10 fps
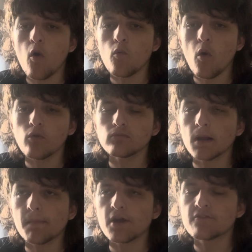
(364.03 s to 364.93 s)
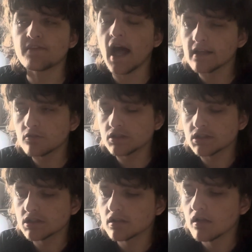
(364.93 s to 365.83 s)
Wong about
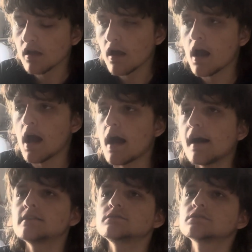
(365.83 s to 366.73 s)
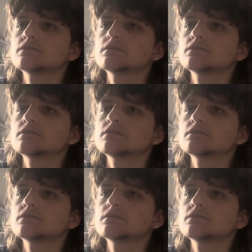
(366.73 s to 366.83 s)
Thanos. And